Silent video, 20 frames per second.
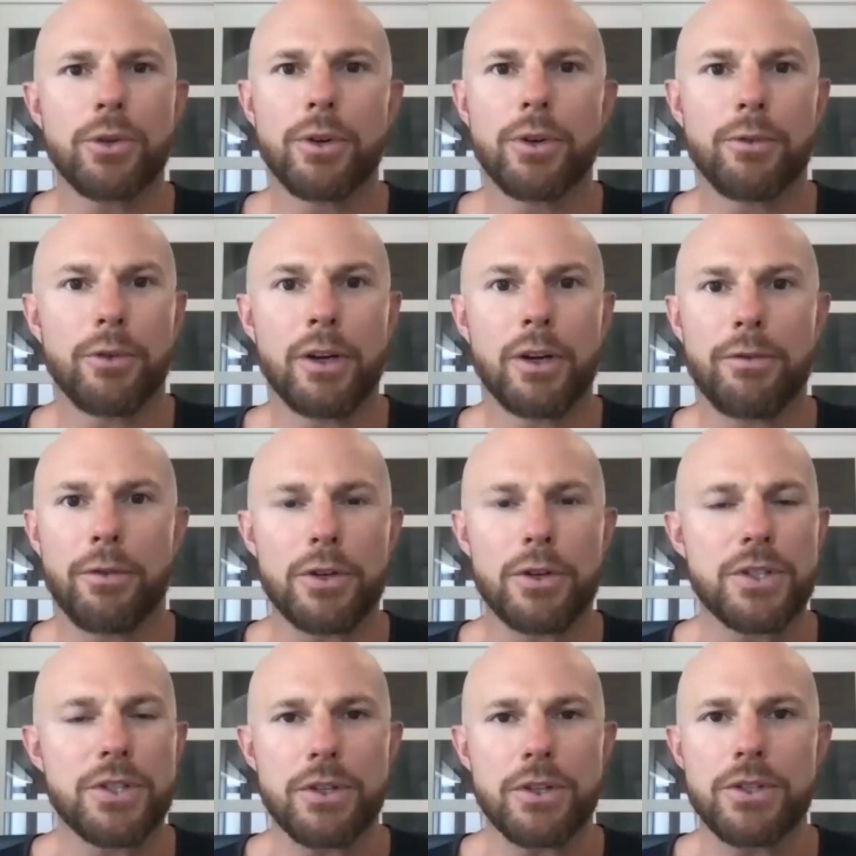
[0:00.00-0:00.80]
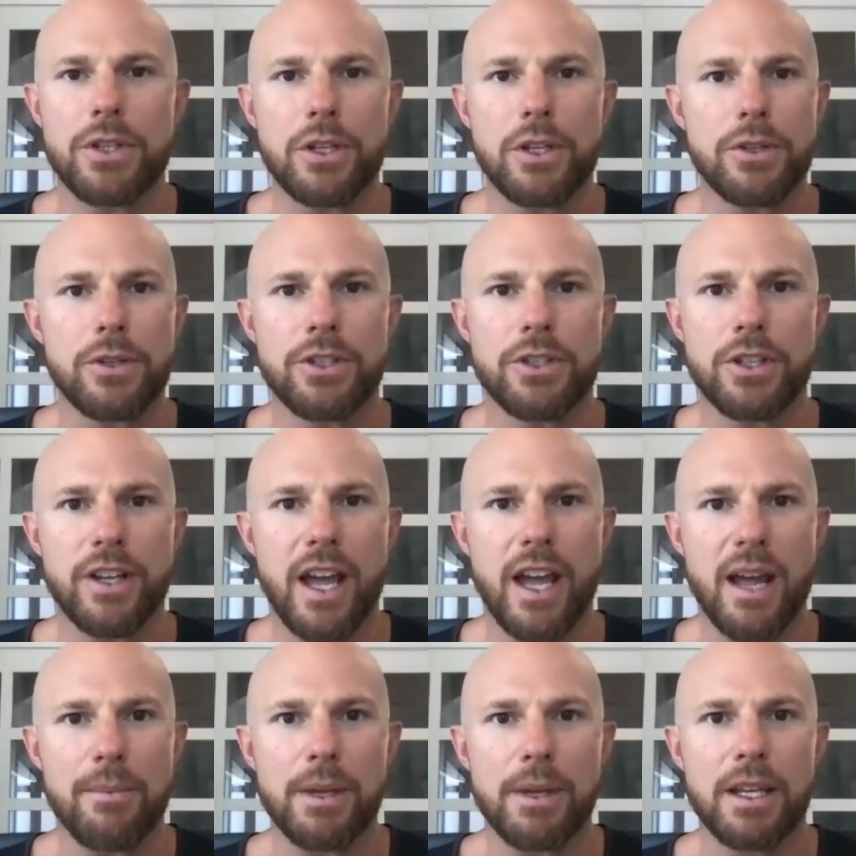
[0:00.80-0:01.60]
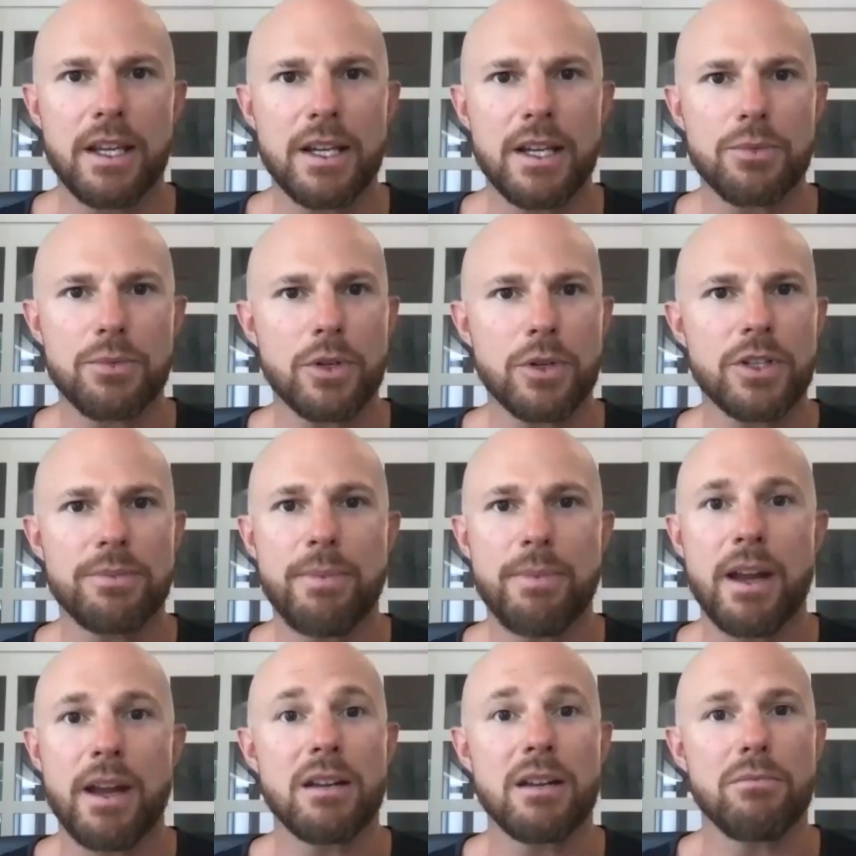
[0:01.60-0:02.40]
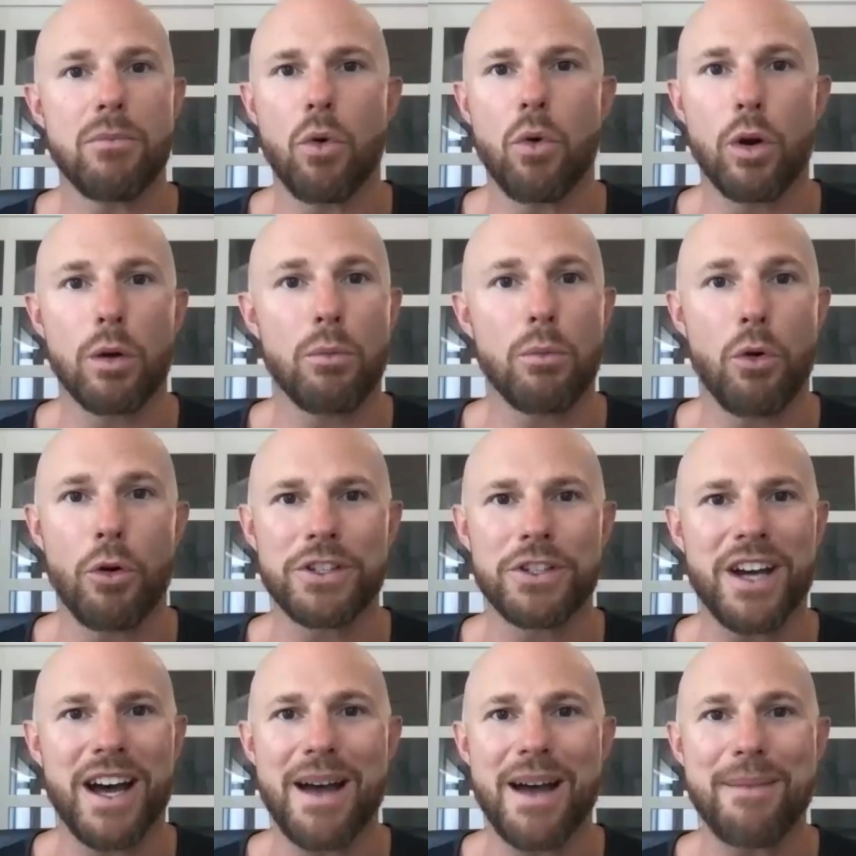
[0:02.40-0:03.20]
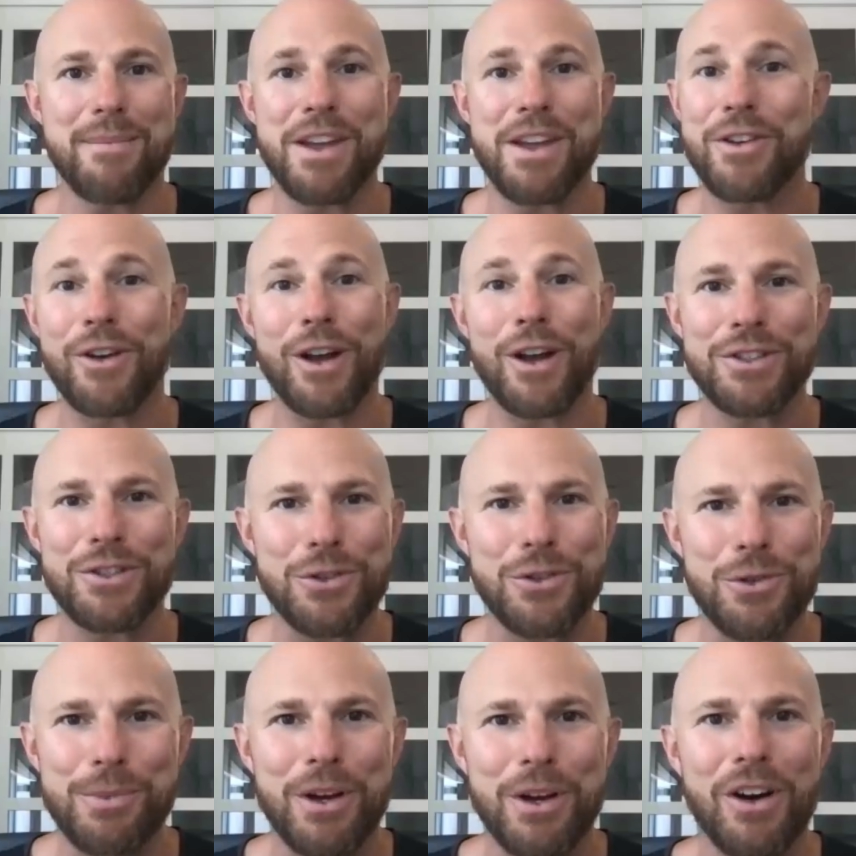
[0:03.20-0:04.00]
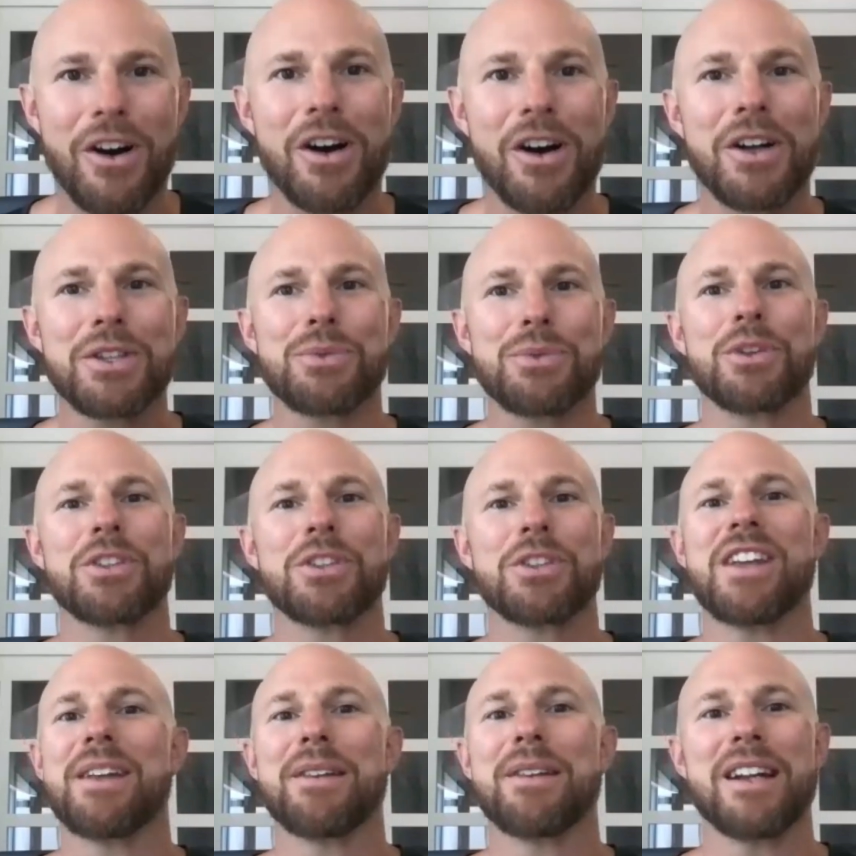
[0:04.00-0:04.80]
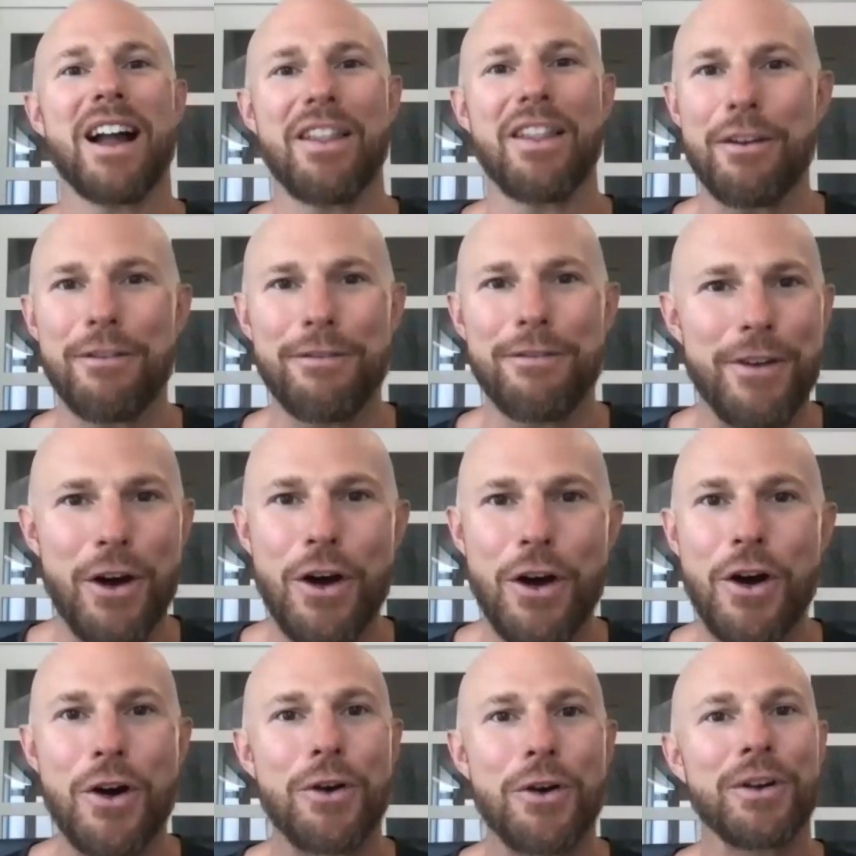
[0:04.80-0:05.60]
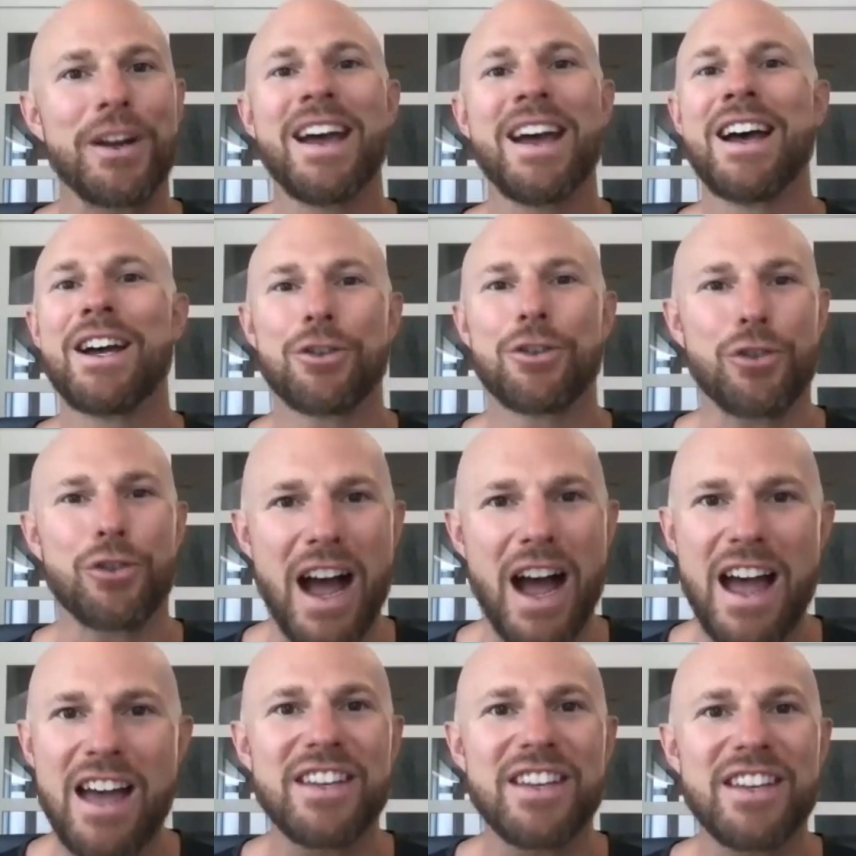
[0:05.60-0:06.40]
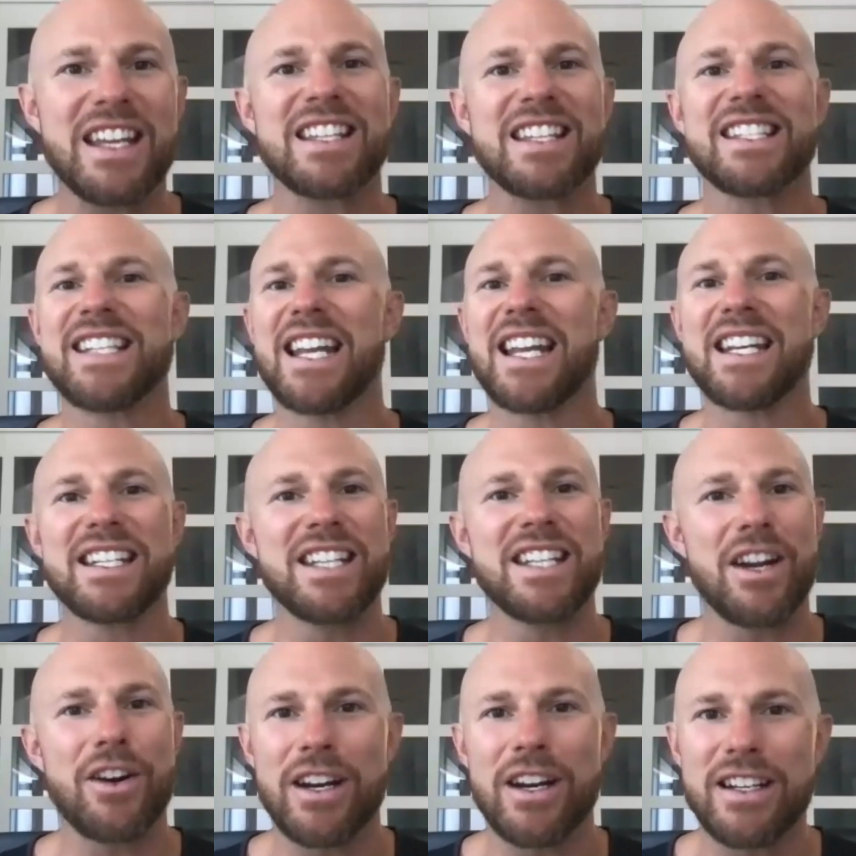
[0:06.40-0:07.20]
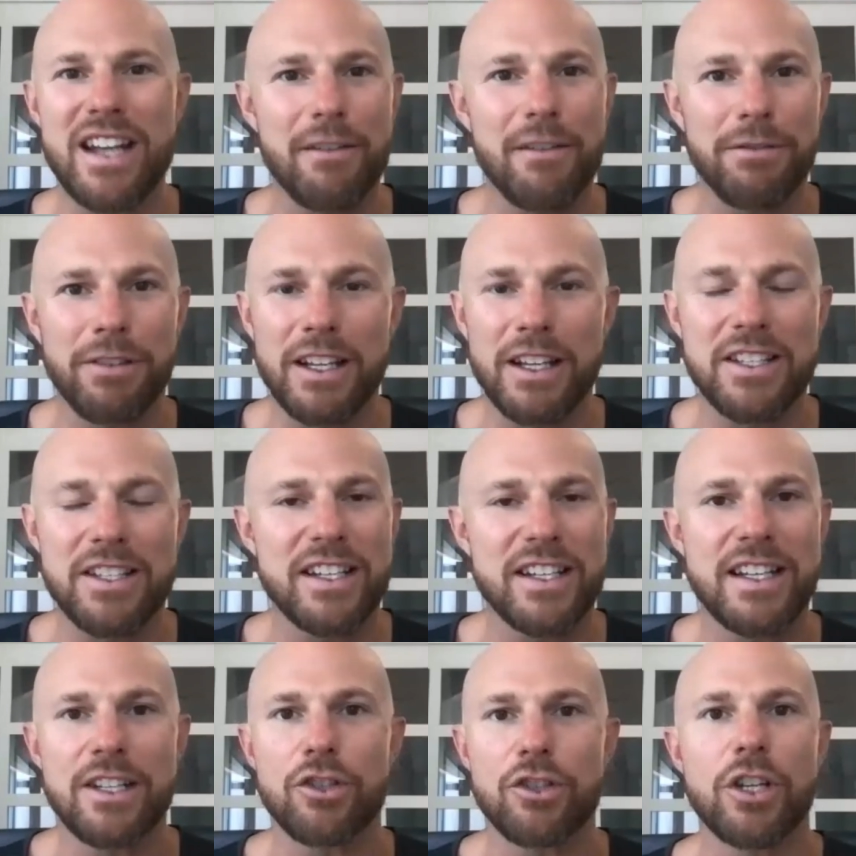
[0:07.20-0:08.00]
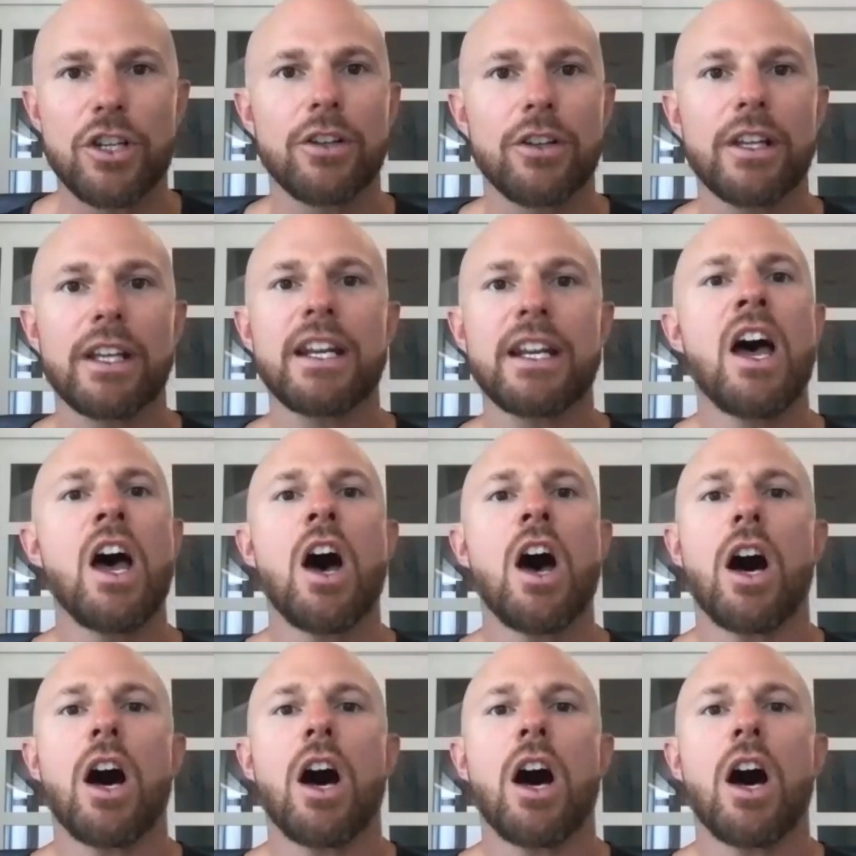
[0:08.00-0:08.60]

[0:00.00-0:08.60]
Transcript: reversal is huge today because we're spending more and more time here on Zoom calls. We're spending on the phone, driving, sedentary, Netflixing, and chilling.